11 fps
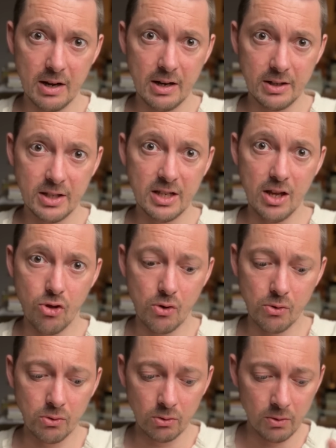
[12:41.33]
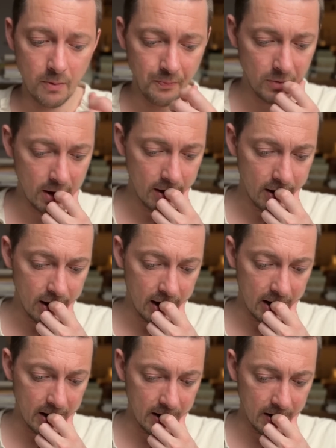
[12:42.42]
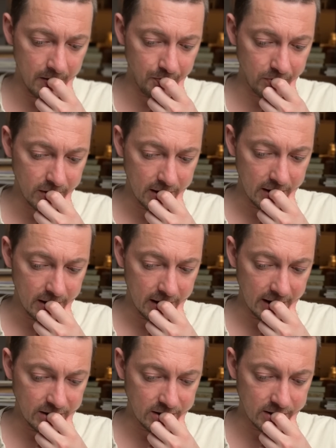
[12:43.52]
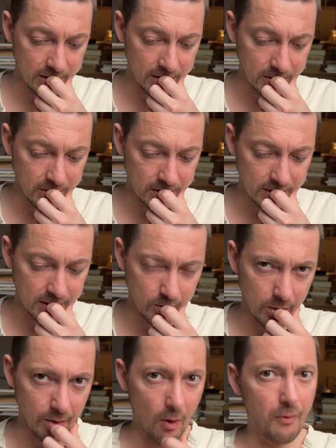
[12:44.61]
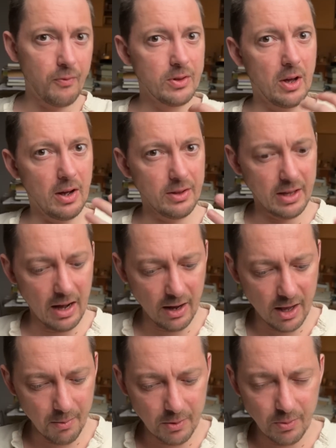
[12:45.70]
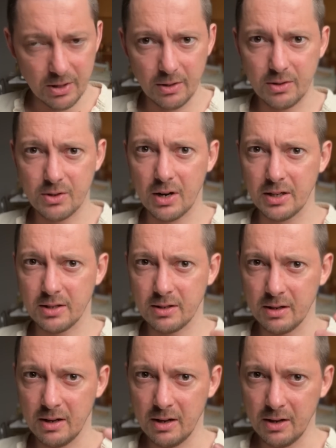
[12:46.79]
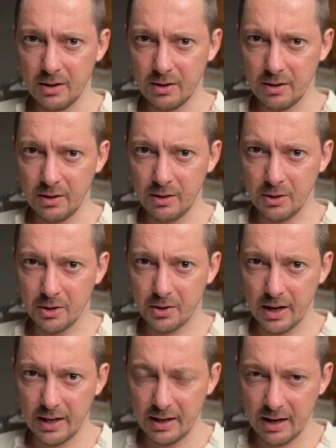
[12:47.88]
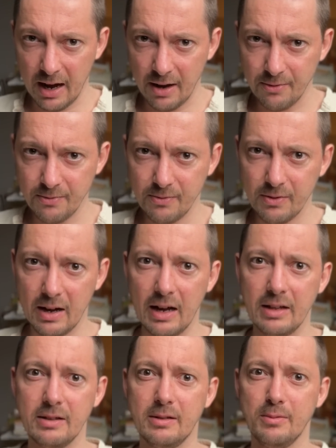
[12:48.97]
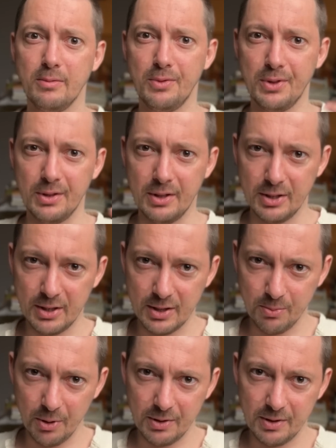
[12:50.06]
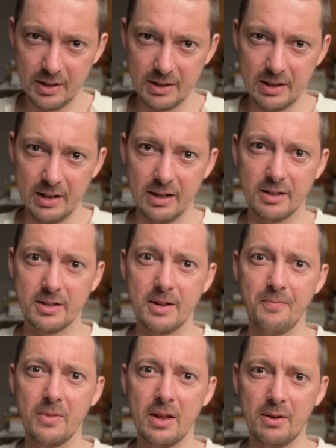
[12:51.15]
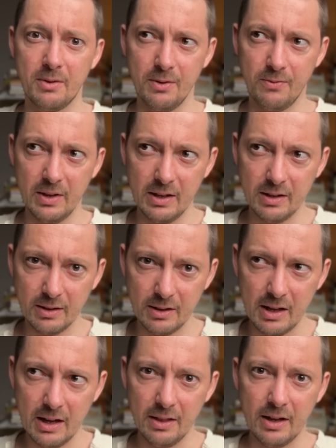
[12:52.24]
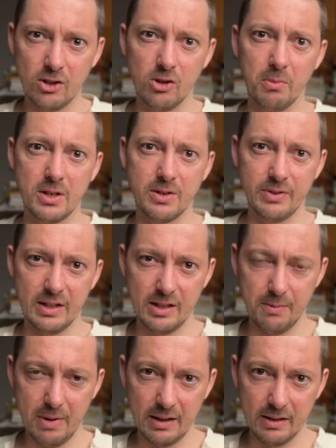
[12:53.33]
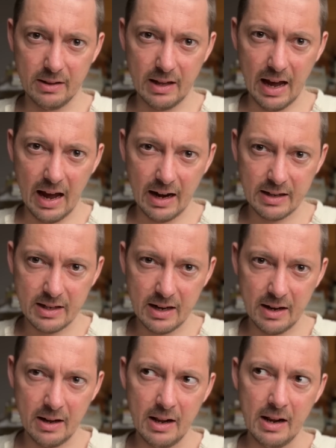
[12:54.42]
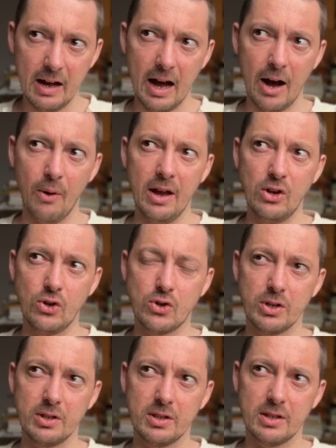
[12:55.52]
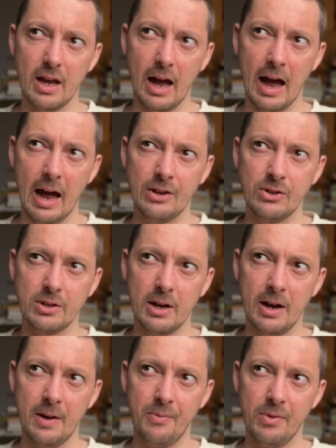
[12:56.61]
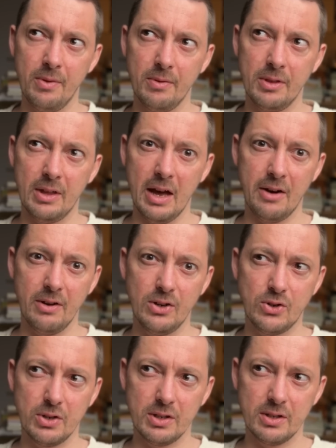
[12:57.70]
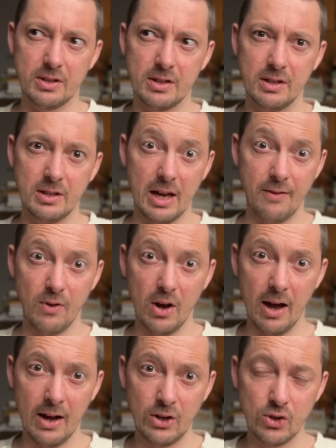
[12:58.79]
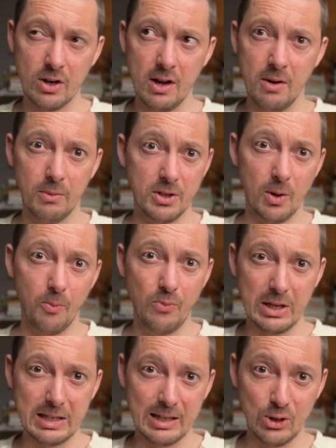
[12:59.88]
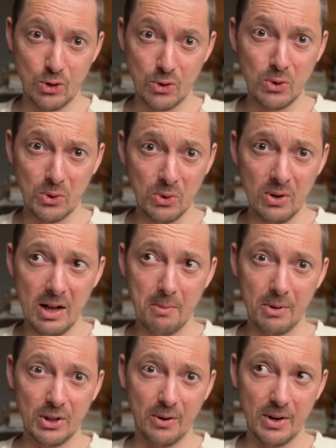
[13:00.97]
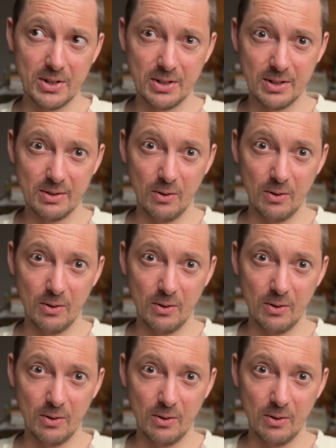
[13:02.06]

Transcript: see through. And so we've often heard the argument, we don't trust Ukraine enough, and this is what these leaks reveal. They're too much of an independent actor. Our interests and their interests diverge, which is obviously true, but the question is